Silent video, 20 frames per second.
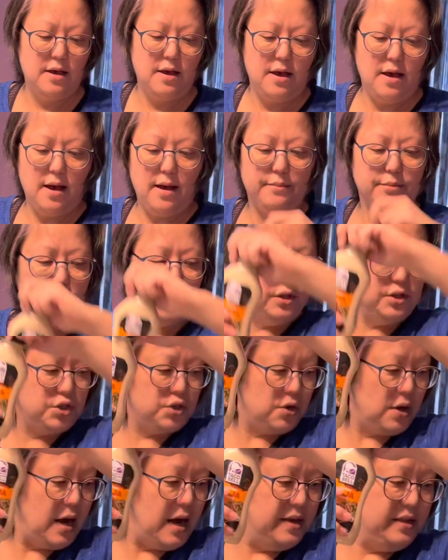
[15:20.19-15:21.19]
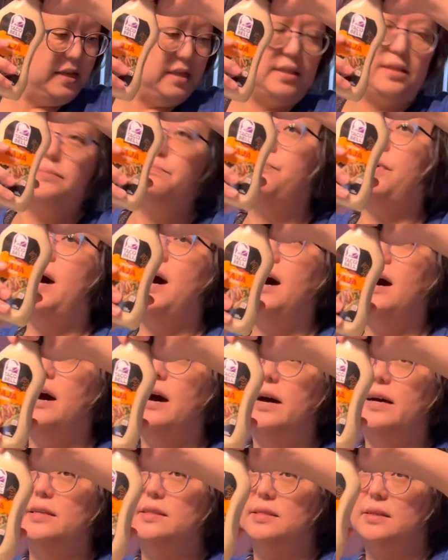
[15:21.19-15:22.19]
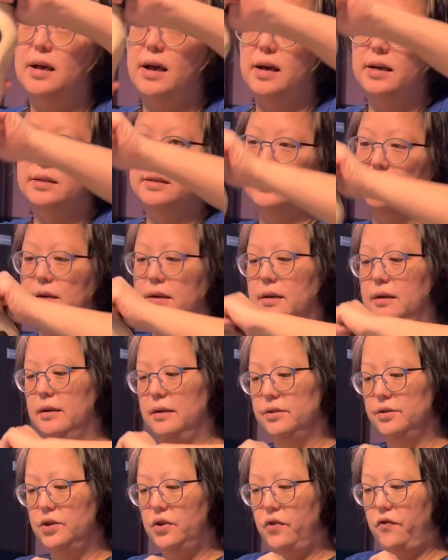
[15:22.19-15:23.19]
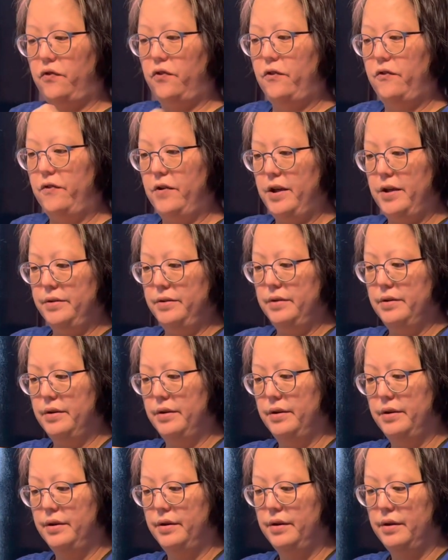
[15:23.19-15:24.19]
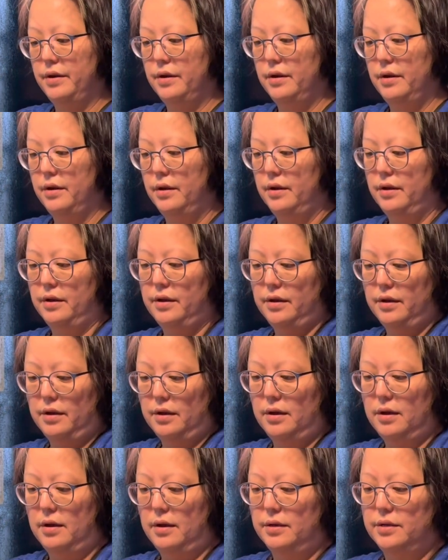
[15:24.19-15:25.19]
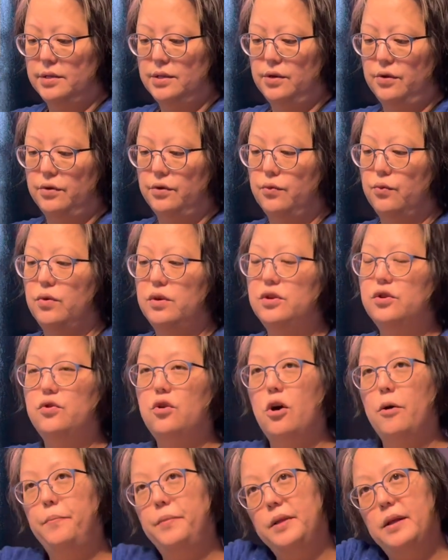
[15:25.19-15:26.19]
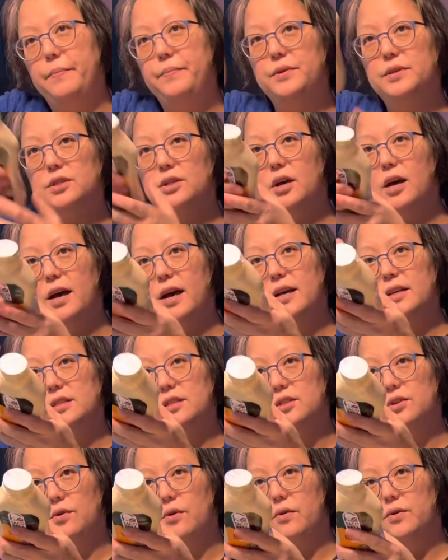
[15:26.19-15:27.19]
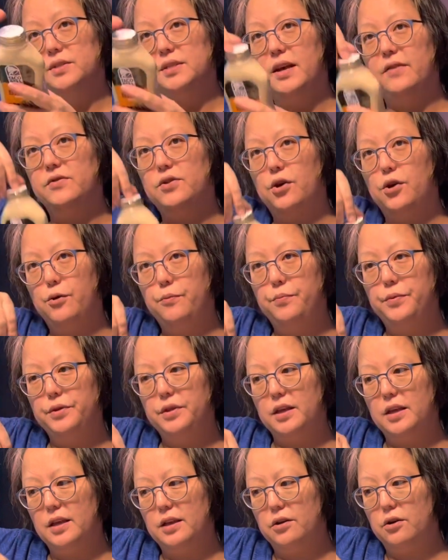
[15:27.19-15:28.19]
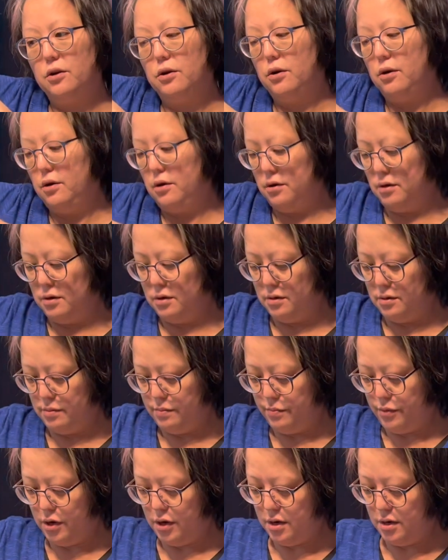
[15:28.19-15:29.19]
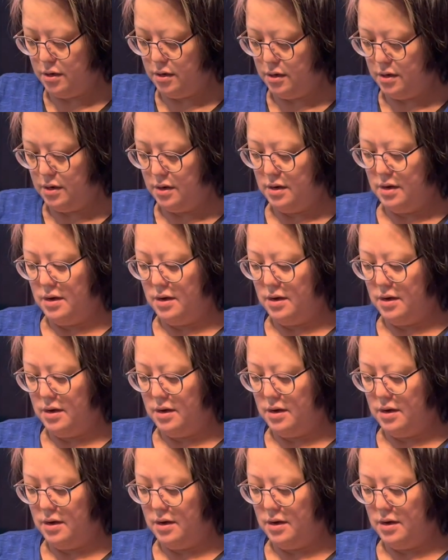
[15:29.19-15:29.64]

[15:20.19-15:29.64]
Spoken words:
I'm gonna try this Baja sauce just for fun. So when you open up a sauce, you always have to open the inner part.